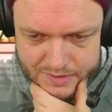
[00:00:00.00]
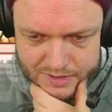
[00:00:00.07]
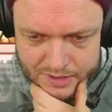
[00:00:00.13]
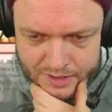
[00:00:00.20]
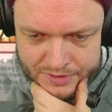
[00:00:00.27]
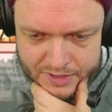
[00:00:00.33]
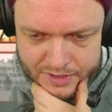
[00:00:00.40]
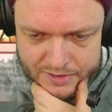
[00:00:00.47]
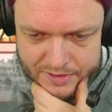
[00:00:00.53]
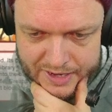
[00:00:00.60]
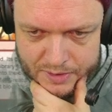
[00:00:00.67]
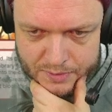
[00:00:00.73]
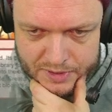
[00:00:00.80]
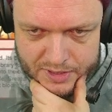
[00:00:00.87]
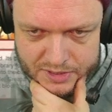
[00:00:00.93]
On the other hand,
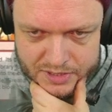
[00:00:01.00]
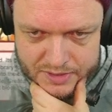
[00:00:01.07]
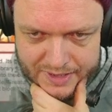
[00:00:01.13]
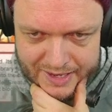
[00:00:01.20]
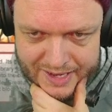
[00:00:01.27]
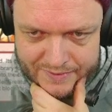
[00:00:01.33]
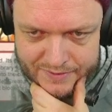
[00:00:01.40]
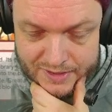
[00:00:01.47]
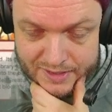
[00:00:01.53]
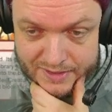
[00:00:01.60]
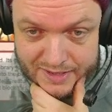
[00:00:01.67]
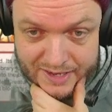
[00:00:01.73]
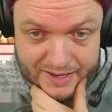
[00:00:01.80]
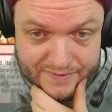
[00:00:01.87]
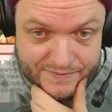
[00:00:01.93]
we also have a lot of,
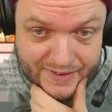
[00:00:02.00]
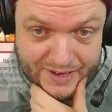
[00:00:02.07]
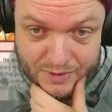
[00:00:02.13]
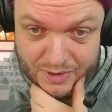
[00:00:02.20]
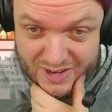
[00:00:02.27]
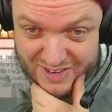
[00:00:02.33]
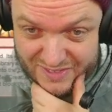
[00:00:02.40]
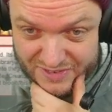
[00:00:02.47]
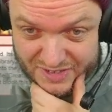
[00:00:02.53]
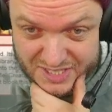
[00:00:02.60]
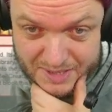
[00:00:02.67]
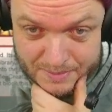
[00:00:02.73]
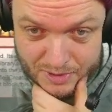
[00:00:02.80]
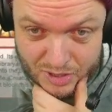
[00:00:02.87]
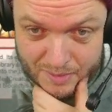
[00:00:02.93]
like, Fiery Confluence
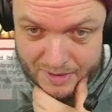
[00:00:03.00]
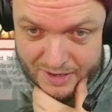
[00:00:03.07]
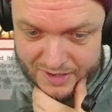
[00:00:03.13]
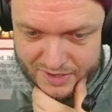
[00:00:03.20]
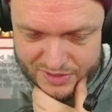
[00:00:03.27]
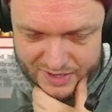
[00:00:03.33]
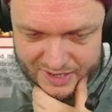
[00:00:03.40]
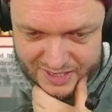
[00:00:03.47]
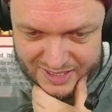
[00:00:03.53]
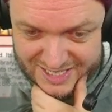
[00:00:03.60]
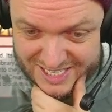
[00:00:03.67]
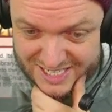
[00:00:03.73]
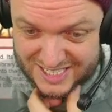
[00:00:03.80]
can blow up a lot of things.